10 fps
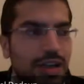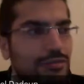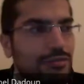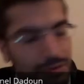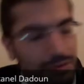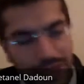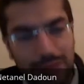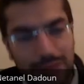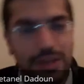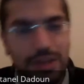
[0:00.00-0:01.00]

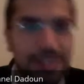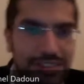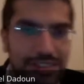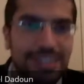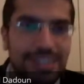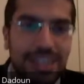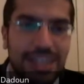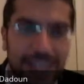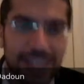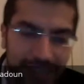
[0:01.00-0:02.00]
Everyone,
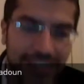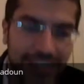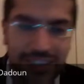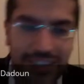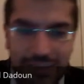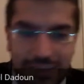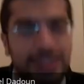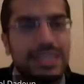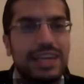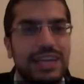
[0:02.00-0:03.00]
apologize to each other,
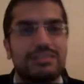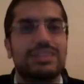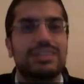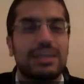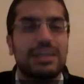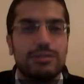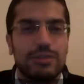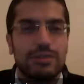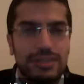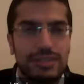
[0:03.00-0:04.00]
didn't mean that and
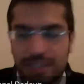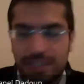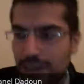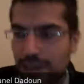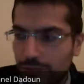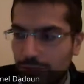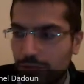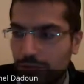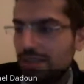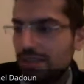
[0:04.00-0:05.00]
everything, and try and
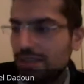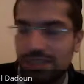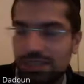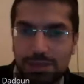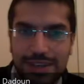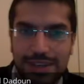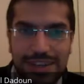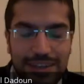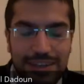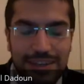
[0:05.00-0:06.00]
settle it before you go to
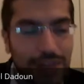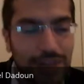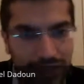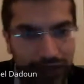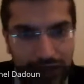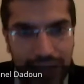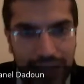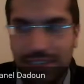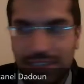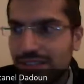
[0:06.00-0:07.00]
sleep.
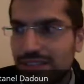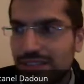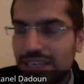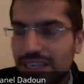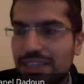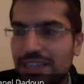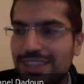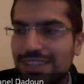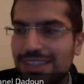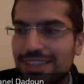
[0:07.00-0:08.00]
Well, because that's the
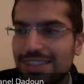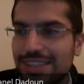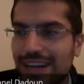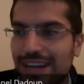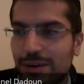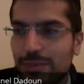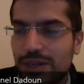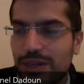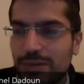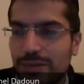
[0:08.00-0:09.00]
ending. So you see here
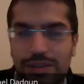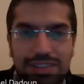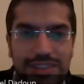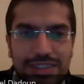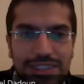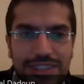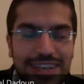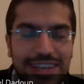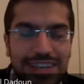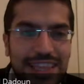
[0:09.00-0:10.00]
how important it
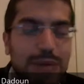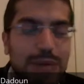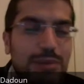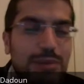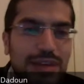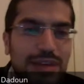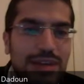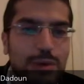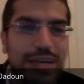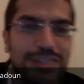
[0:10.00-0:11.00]
was
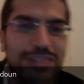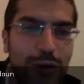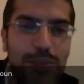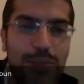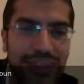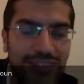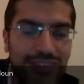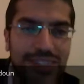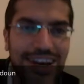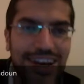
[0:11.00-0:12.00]
that Am Yisrael were ready to
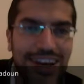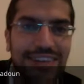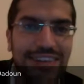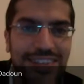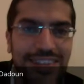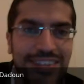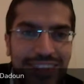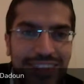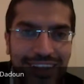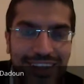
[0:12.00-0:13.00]
go back to
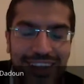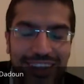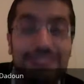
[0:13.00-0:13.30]
Mitzrayim,